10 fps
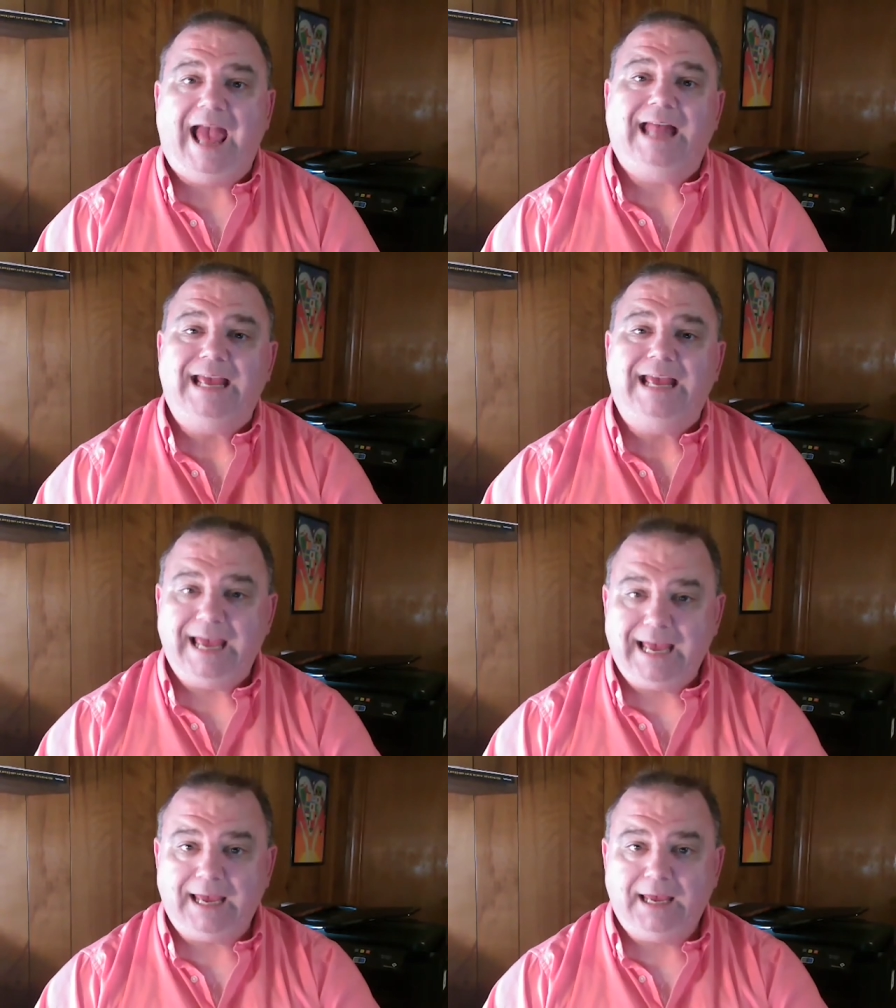And
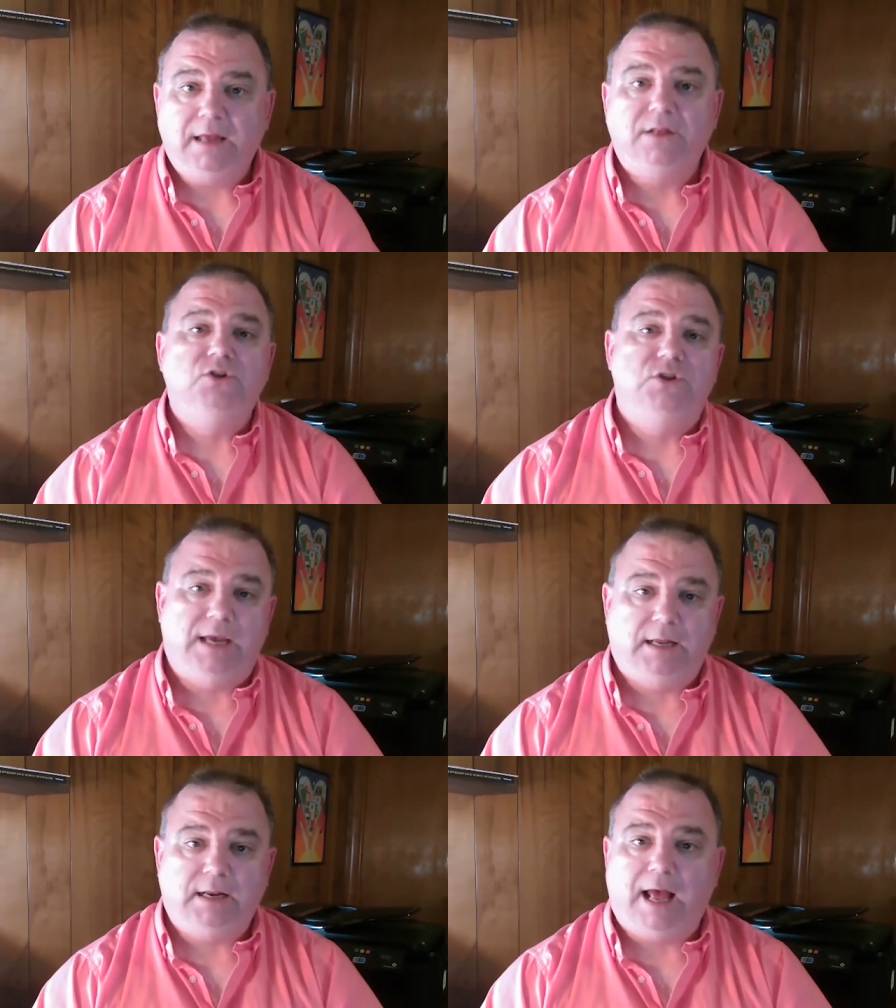he
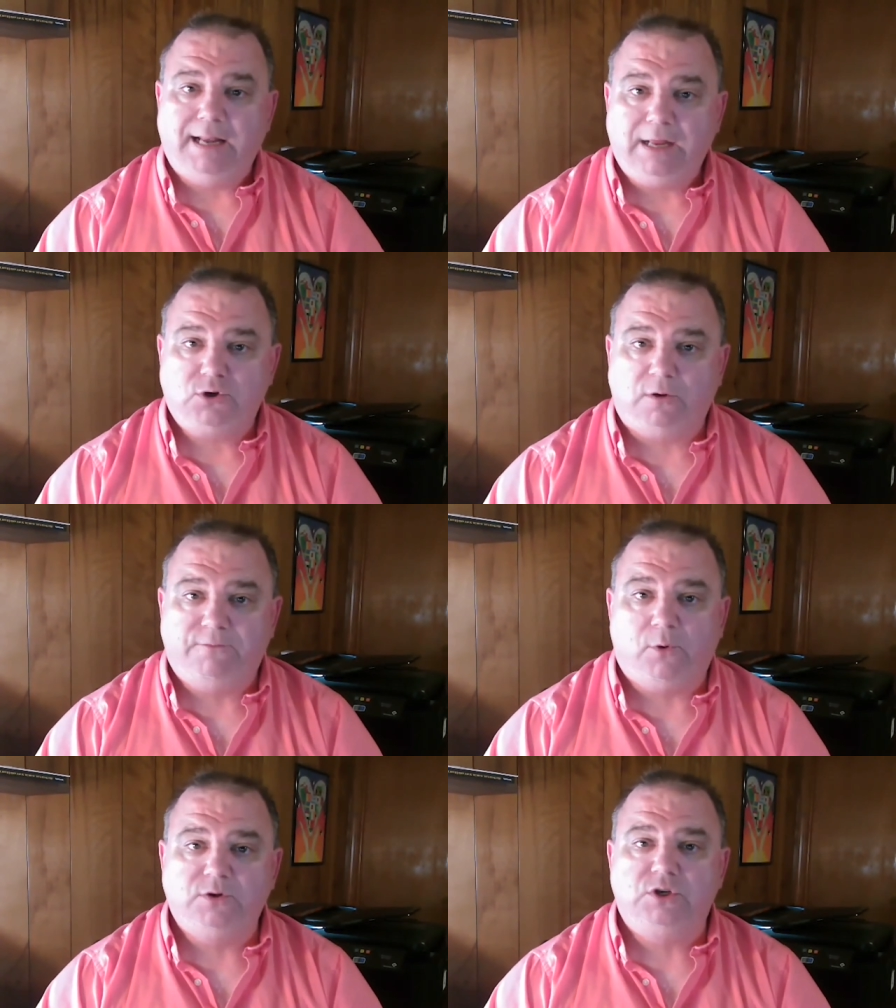did an intro
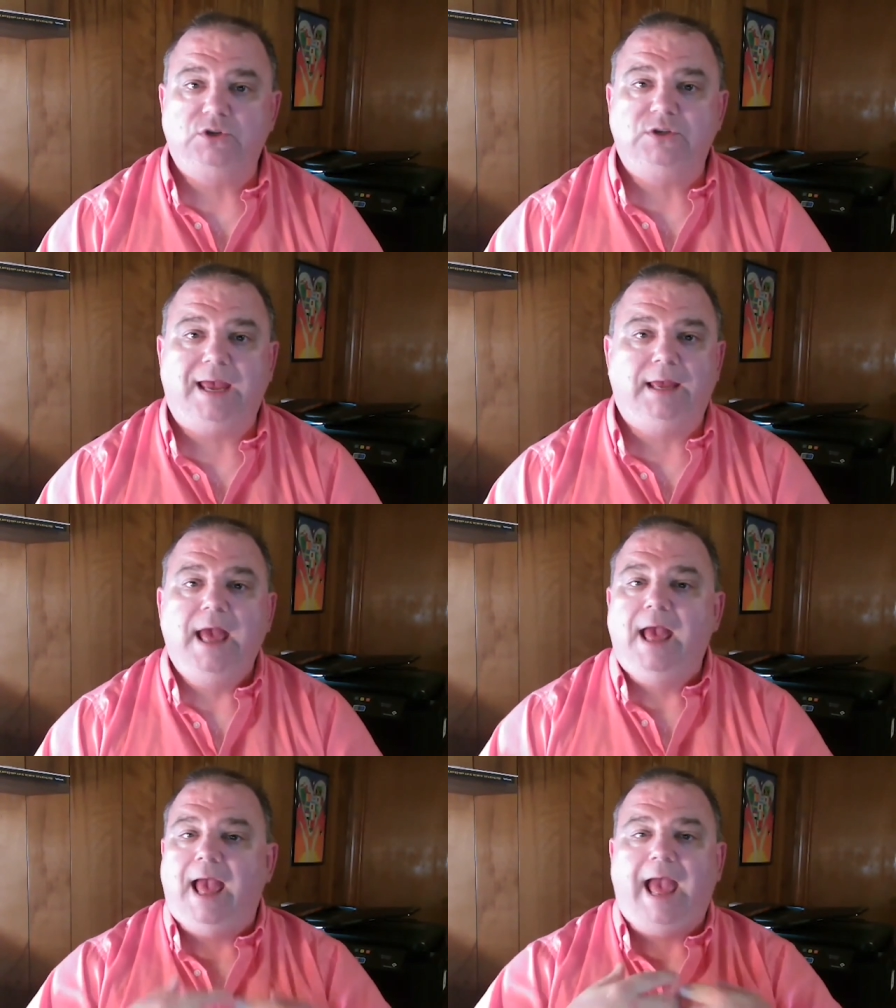for us just saying,
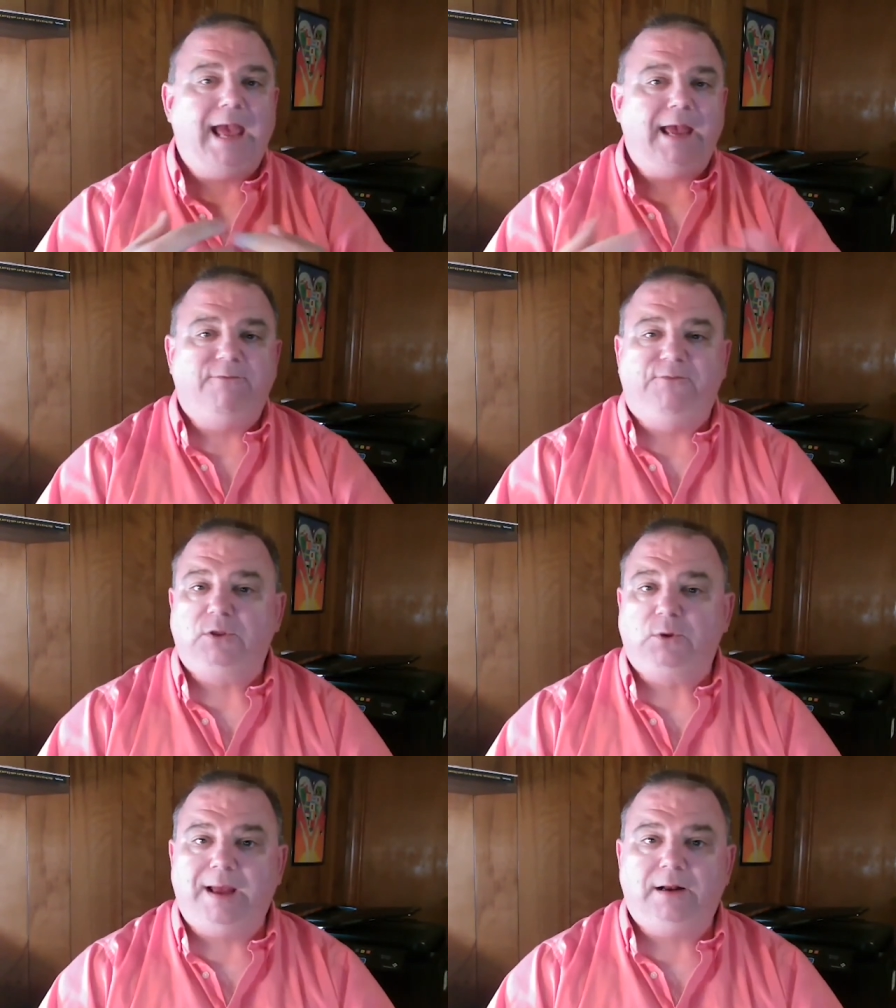Hey,
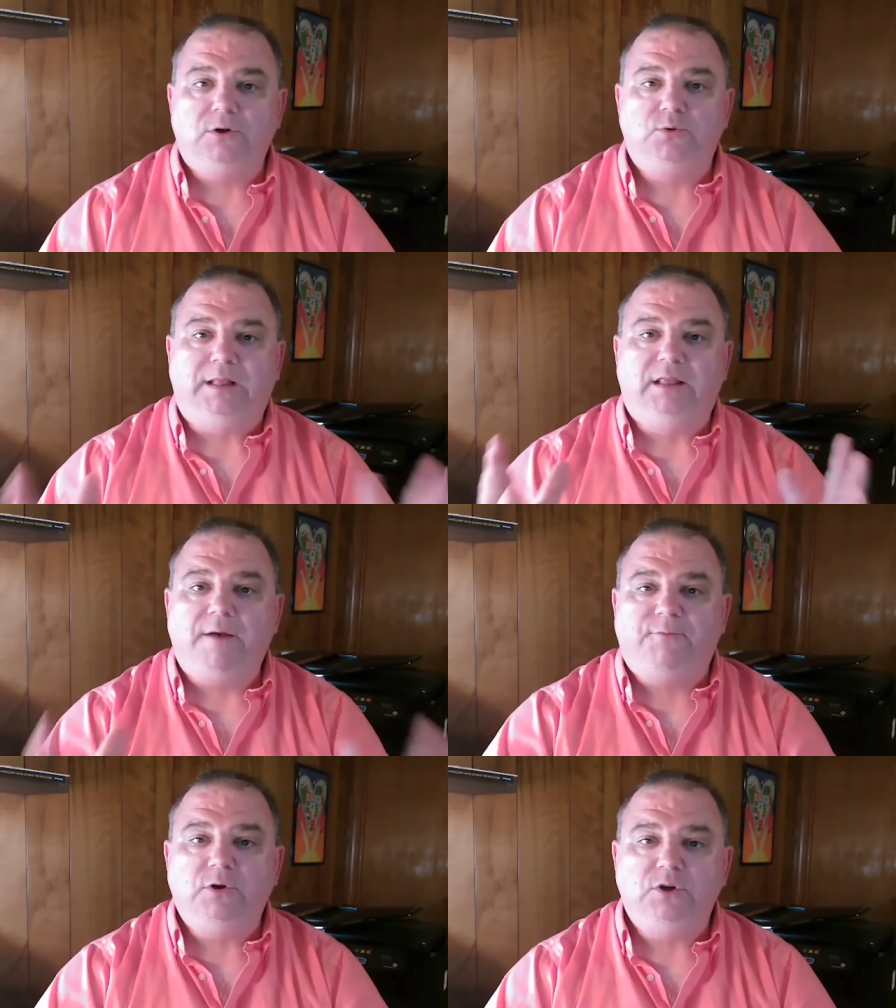fifth graders, we'd
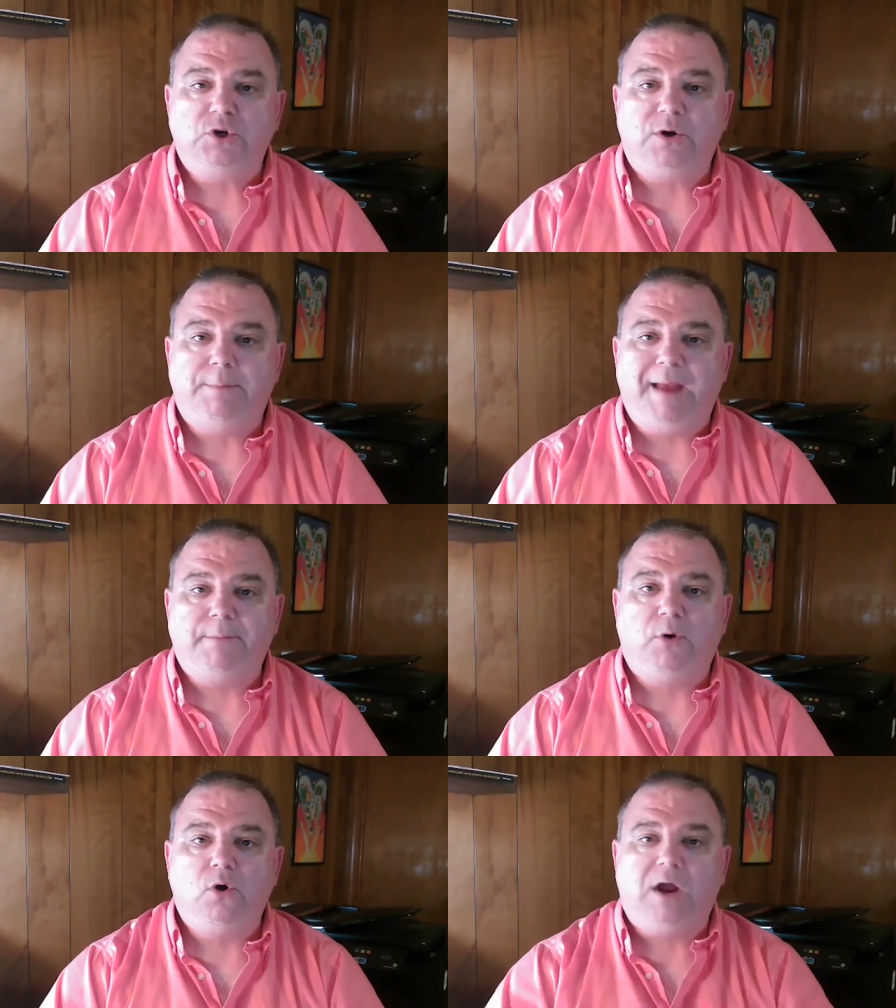love for you to join the
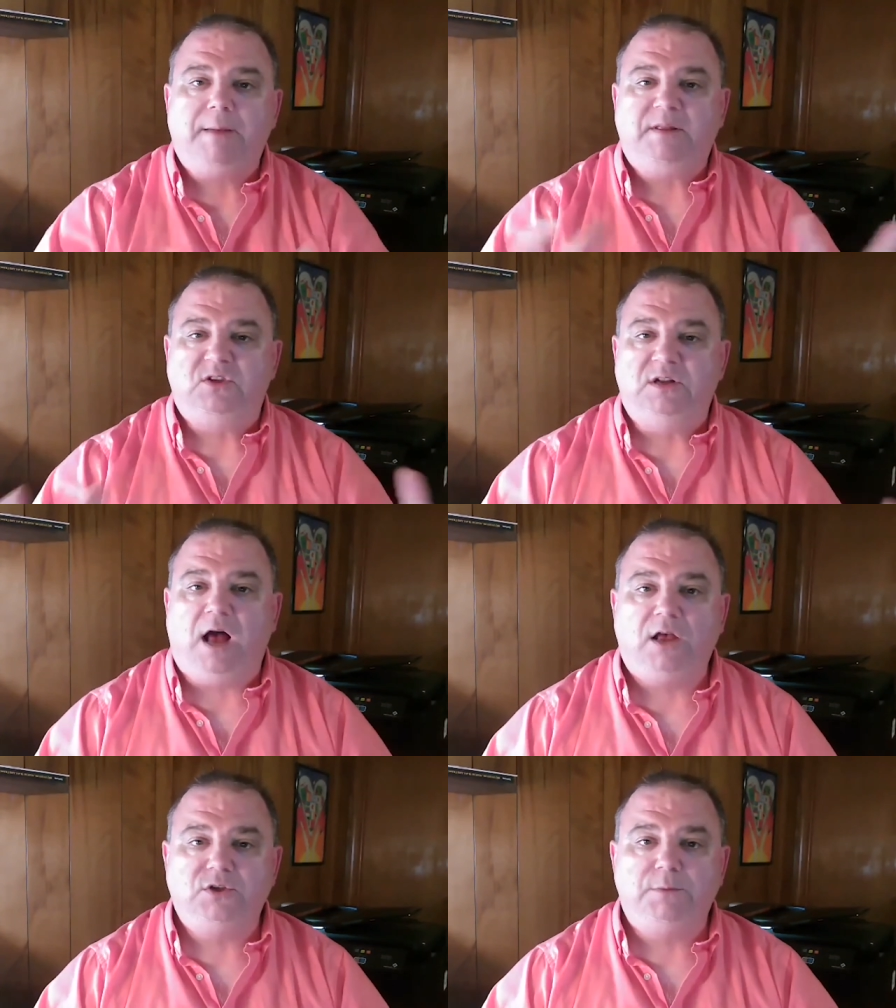band program. It's an
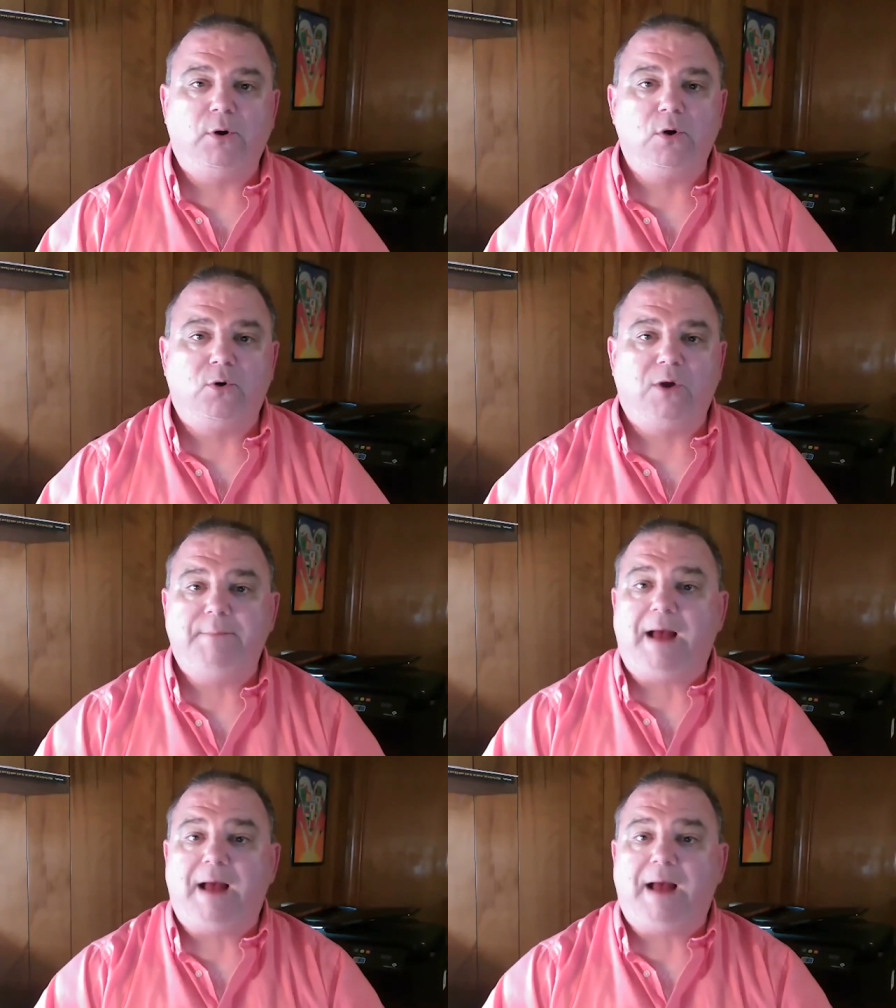awesome program.